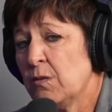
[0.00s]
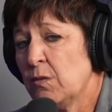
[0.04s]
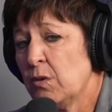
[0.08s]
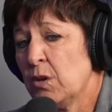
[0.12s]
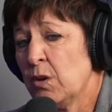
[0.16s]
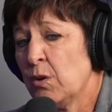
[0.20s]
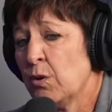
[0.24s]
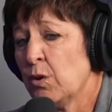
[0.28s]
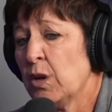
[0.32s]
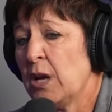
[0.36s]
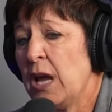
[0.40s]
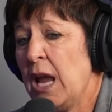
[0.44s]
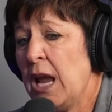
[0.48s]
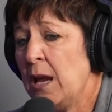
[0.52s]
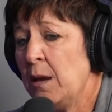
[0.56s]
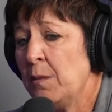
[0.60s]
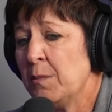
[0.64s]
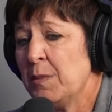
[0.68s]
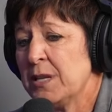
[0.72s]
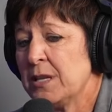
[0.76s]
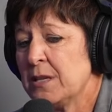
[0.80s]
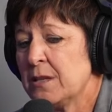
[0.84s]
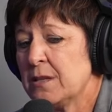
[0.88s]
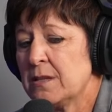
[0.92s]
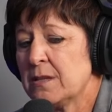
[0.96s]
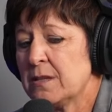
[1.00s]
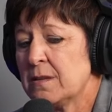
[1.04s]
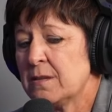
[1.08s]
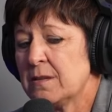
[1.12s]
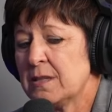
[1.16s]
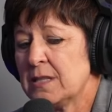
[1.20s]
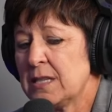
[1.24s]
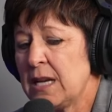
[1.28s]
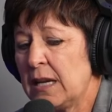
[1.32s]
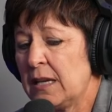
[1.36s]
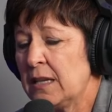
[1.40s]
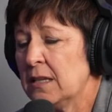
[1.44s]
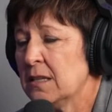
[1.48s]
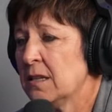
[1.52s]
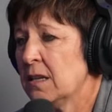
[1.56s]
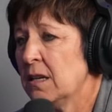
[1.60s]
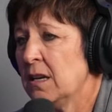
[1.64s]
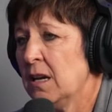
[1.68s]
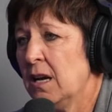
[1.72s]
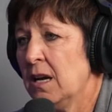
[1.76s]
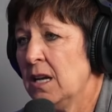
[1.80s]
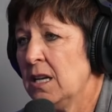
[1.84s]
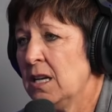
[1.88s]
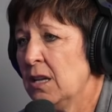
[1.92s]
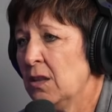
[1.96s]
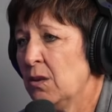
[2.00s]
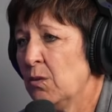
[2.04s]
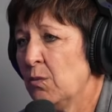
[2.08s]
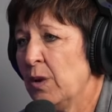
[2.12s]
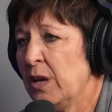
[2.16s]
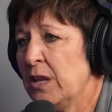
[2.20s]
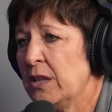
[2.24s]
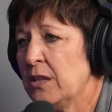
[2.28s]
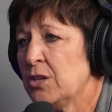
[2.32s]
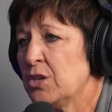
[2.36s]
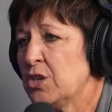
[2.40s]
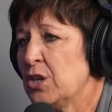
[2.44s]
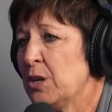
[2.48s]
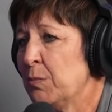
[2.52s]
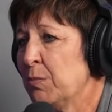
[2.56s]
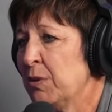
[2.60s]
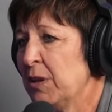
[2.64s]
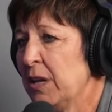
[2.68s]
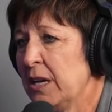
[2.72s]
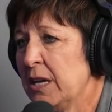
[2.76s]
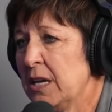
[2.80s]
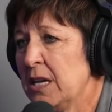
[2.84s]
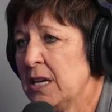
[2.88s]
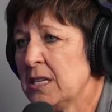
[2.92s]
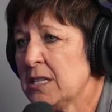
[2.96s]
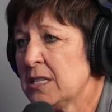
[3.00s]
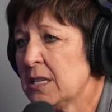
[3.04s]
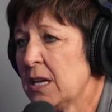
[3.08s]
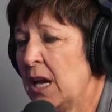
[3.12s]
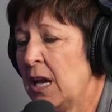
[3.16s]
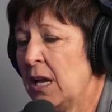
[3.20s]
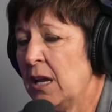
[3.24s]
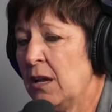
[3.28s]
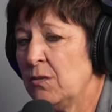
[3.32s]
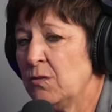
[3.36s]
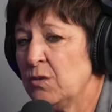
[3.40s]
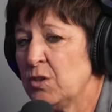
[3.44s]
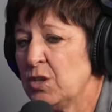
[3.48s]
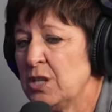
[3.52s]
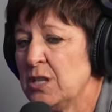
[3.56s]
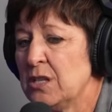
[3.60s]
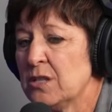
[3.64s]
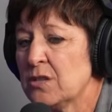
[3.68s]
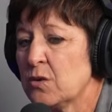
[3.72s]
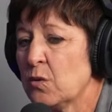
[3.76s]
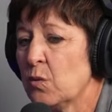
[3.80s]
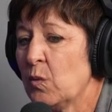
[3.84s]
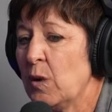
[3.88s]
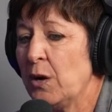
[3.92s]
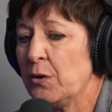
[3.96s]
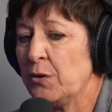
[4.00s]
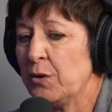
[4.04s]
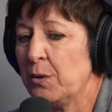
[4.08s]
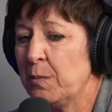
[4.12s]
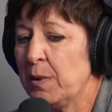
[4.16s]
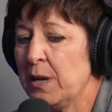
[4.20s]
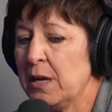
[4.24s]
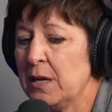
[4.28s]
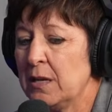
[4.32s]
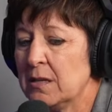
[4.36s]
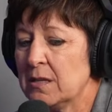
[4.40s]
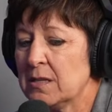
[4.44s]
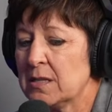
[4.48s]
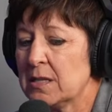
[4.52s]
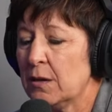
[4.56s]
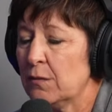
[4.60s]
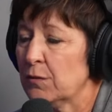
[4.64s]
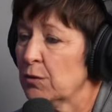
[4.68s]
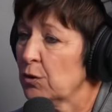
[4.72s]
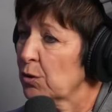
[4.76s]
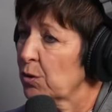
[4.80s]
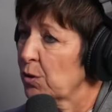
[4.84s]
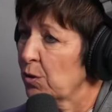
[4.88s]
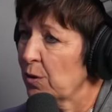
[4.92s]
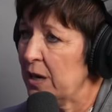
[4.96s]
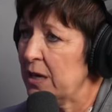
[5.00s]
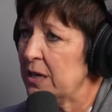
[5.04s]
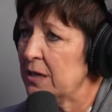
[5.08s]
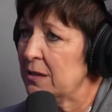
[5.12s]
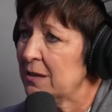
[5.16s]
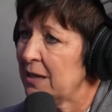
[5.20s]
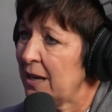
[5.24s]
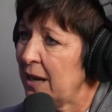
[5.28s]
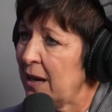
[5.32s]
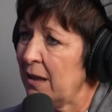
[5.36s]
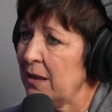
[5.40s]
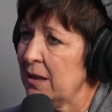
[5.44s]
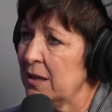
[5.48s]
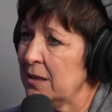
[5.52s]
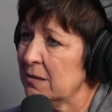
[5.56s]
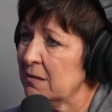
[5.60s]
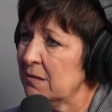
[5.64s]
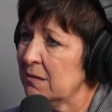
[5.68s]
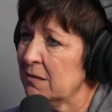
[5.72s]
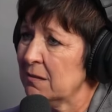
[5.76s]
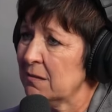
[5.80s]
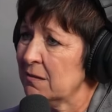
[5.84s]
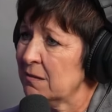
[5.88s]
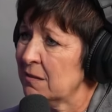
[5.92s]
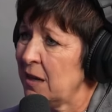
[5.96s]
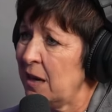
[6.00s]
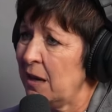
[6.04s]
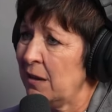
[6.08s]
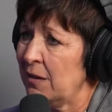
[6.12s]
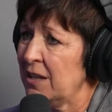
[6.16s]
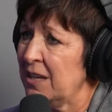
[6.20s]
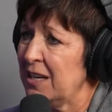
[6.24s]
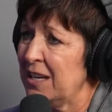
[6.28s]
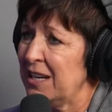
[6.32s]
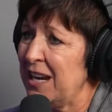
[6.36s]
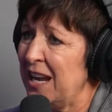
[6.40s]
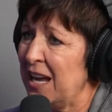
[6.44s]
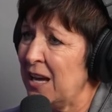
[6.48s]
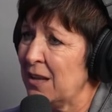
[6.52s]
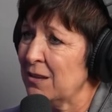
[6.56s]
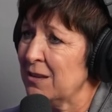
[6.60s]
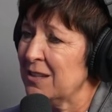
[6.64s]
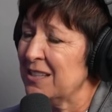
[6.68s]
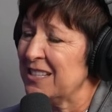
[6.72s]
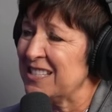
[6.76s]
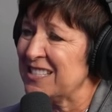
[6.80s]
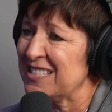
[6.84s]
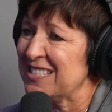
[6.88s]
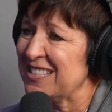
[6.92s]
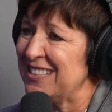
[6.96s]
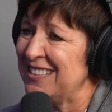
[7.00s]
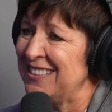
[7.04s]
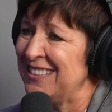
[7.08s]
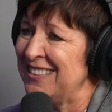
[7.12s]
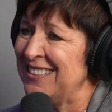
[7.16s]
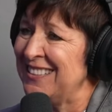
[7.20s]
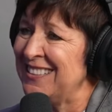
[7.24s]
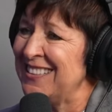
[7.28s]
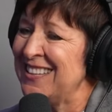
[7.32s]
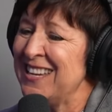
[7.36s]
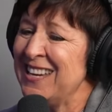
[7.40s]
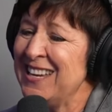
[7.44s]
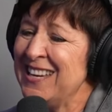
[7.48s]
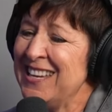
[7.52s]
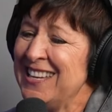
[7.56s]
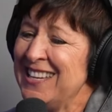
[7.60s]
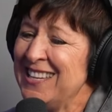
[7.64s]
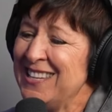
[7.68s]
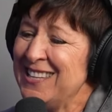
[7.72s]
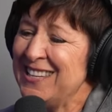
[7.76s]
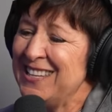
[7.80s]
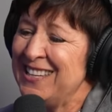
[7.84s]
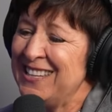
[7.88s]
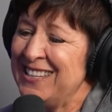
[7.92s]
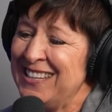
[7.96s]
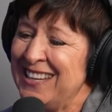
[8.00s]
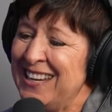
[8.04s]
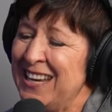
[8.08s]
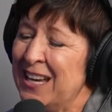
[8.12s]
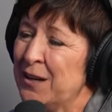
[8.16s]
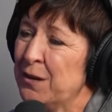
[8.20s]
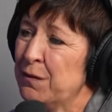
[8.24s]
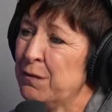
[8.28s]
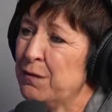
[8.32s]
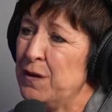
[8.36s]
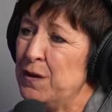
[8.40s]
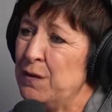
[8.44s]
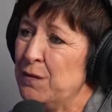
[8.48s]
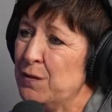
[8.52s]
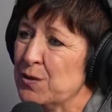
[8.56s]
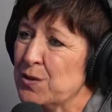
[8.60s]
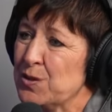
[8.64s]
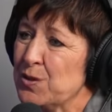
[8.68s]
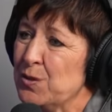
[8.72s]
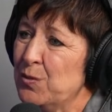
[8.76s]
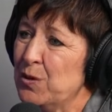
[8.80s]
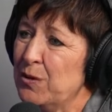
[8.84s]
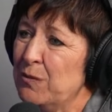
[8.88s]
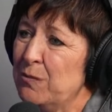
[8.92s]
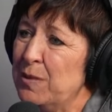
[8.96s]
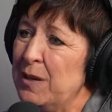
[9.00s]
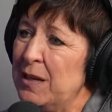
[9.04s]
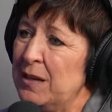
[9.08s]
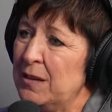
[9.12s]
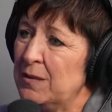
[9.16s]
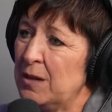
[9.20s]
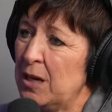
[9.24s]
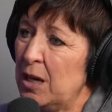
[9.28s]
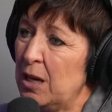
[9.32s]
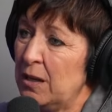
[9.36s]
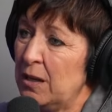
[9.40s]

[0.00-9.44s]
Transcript: her game is second to none in the way that she plays, and she's surrounded by several great talented athletes in Indiana Fever. So we've been